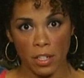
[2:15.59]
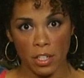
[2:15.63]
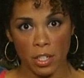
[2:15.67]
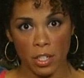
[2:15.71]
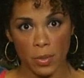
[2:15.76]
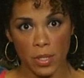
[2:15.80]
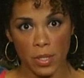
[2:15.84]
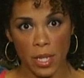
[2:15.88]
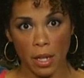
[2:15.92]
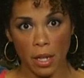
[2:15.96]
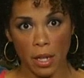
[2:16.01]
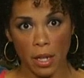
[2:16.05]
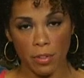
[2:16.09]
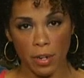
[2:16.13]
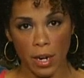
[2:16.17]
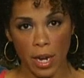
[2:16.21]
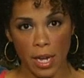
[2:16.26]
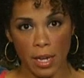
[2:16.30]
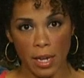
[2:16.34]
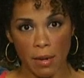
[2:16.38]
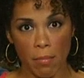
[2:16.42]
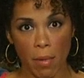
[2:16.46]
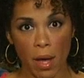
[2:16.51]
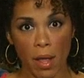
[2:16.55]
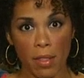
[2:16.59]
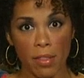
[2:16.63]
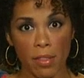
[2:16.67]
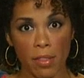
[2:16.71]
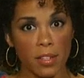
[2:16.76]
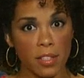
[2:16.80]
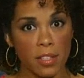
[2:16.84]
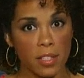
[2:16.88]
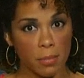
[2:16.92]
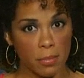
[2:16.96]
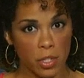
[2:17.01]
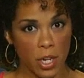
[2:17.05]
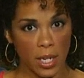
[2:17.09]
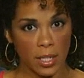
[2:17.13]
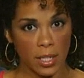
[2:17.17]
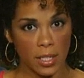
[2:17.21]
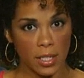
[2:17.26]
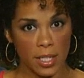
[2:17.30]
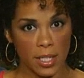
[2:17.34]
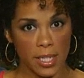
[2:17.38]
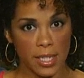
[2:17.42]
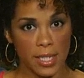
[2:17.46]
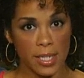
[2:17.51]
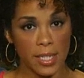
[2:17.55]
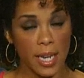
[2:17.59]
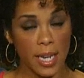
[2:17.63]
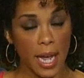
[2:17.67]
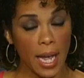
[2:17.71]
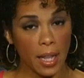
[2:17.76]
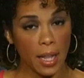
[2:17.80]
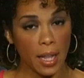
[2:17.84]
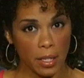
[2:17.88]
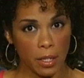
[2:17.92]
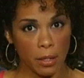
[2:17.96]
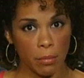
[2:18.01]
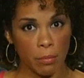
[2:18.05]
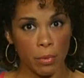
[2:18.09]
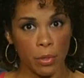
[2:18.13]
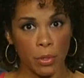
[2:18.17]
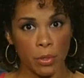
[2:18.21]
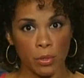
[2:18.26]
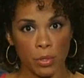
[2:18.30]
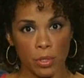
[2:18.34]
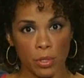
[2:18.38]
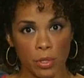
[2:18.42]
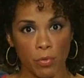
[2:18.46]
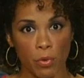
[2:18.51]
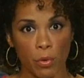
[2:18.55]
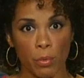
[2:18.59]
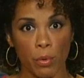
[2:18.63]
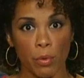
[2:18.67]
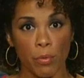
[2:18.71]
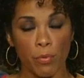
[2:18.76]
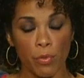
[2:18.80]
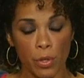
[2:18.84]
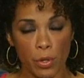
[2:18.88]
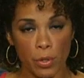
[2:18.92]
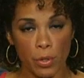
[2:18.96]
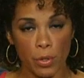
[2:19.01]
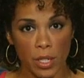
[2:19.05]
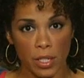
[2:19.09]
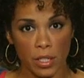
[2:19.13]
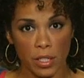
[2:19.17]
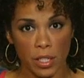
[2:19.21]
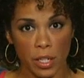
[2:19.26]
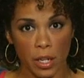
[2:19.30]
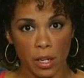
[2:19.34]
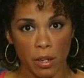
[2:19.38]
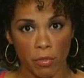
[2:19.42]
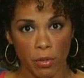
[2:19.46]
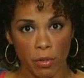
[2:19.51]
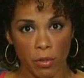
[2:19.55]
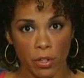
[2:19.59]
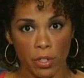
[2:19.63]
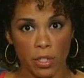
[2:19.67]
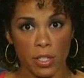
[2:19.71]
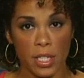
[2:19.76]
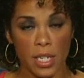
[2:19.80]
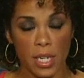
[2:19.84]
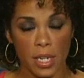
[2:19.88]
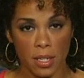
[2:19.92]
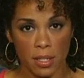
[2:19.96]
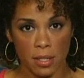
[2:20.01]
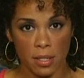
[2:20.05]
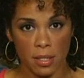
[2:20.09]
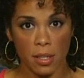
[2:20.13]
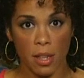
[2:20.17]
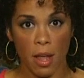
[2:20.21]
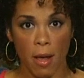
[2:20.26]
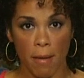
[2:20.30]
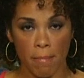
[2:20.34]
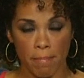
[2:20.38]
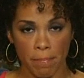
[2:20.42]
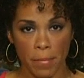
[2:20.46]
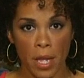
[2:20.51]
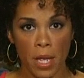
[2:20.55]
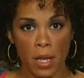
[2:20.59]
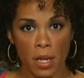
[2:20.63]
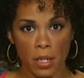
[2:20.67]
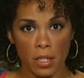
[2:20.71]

She was held for 8 months and subjected to daily abuse for refusing to convert to Islam.